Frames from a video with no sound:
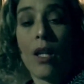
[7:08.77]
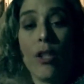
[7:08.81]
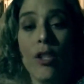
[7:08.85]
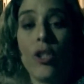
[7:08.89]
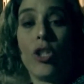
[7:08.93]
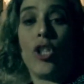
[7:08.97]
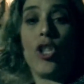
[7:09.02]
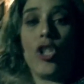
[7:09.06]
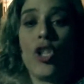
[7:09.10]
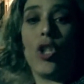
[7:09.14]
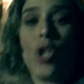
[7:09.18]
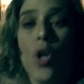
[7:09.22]

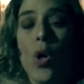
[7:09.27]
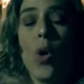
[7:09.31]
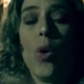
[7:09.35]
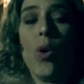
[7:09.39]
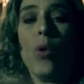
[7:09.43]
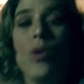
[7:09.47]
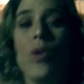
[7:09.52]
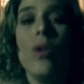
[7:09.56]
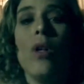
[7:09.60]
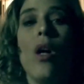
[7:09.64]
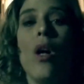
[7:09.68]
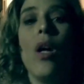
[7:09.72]

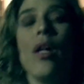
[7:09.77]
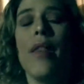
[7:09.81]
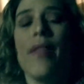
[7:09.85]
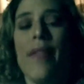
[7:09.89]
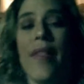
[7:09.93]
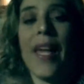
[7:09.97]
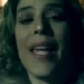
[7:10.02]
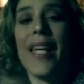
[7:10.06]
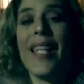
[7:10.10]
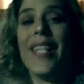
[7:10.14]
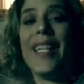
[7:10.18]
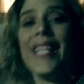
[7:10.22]
So
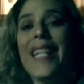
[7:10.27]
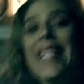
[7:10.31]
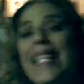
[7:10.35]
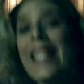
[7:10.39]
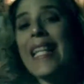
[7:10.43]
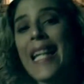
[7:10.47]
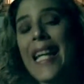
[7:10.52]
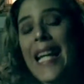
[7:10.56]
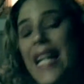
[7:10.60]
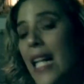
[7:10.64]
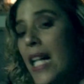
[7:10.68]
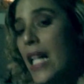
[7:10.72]
they can
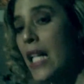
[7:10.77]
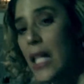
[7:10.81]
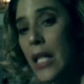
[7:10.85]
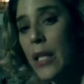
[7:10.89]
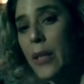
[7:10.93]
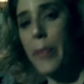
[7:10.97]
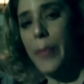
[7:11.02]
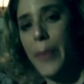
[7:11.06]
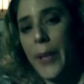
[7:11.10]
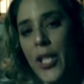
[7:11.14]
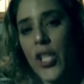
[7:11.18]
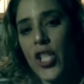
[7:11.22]

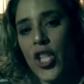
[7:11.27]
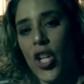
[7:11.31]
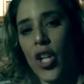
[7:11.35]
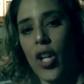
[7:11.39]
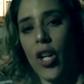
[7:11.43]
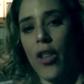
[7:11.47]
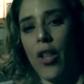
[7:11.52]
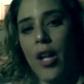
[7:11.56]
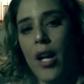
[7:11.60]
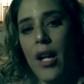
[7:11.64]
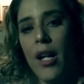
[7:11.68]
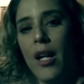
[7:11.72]
help each
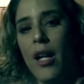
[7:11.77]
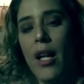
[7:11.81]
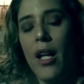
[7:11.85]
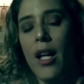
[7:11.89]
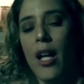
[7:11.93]
other